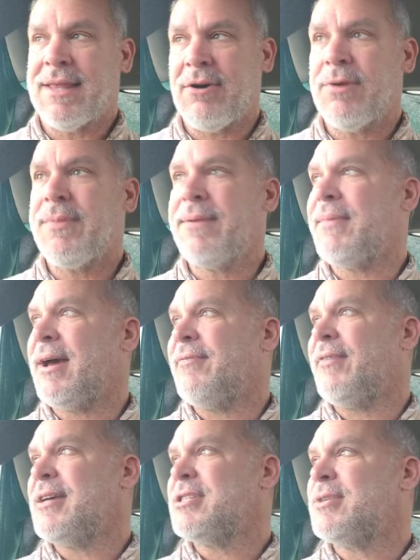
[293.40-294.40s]
That would be my
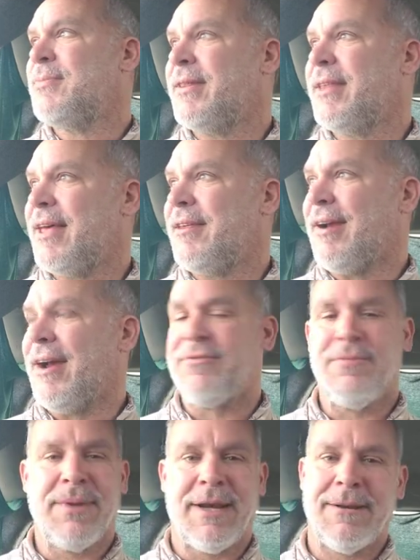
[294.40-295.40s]
advice to the other
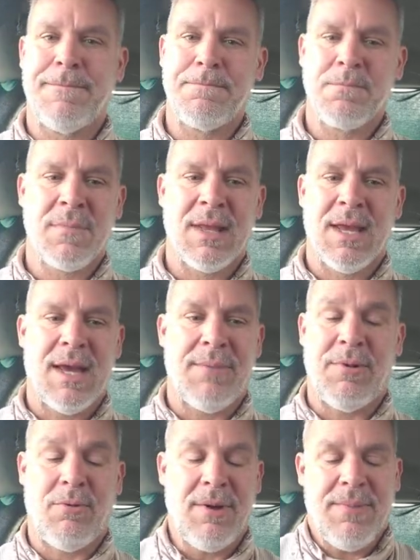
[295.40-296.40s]
half of me.
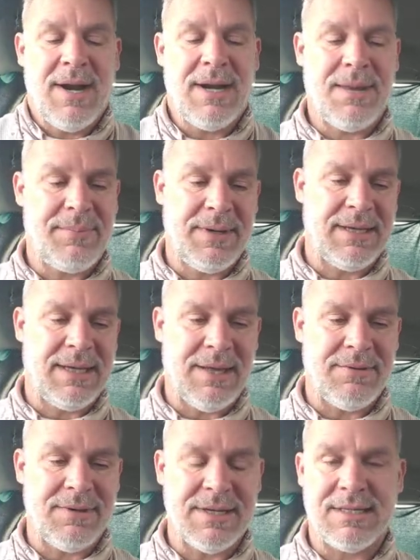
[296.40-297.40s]
I mean, we might not be
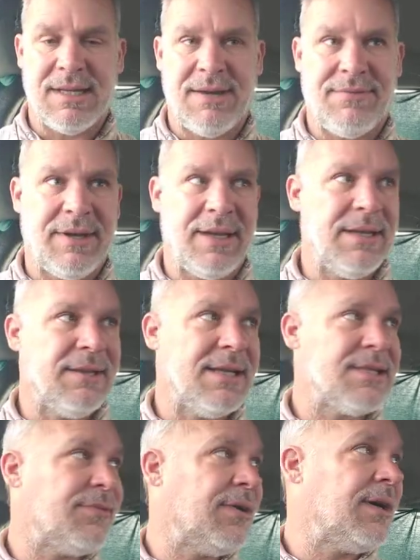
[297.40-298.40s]
together in this life again.
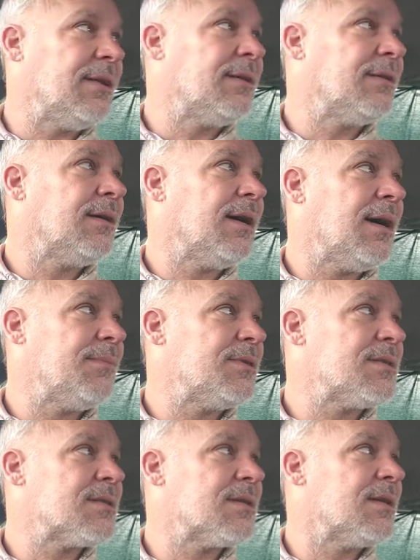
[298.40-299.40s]
That's fine.
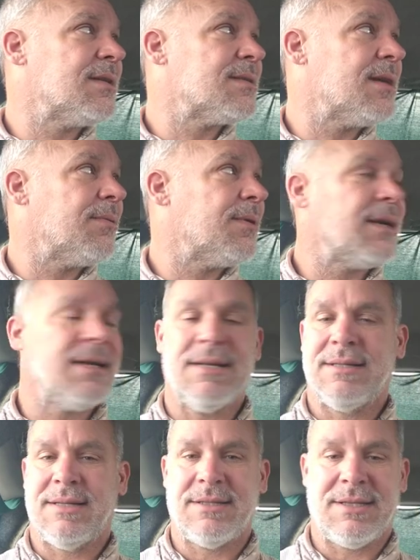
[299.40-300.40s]
I'm just going to say what it
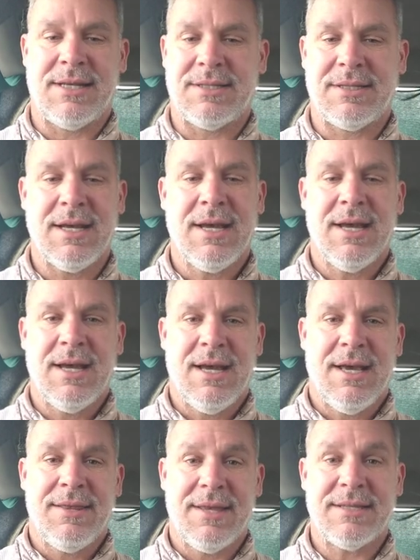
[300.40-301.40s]
is. It's
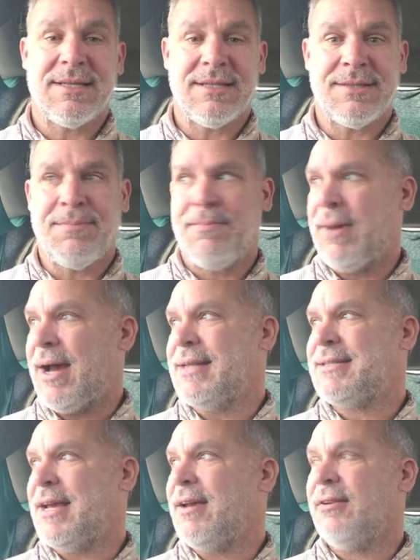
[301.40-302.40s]
this is
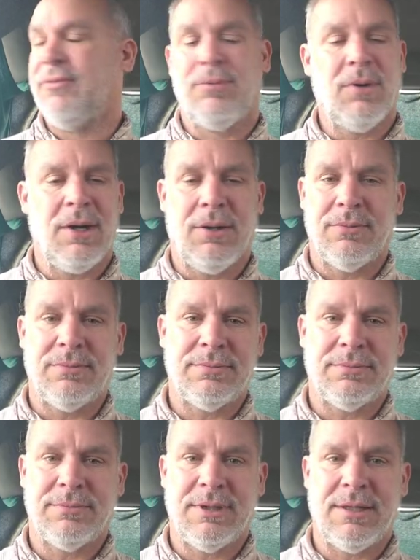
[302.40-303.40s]
my tale of woe,
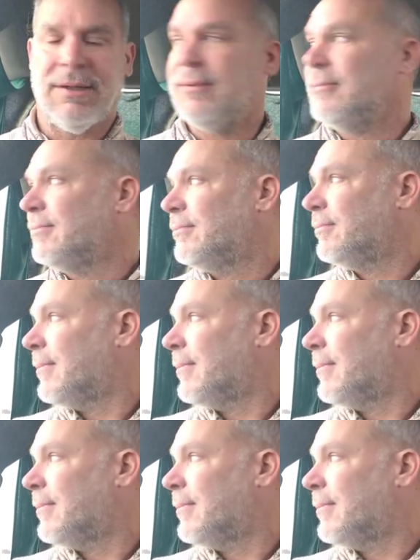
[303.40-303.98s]
you know,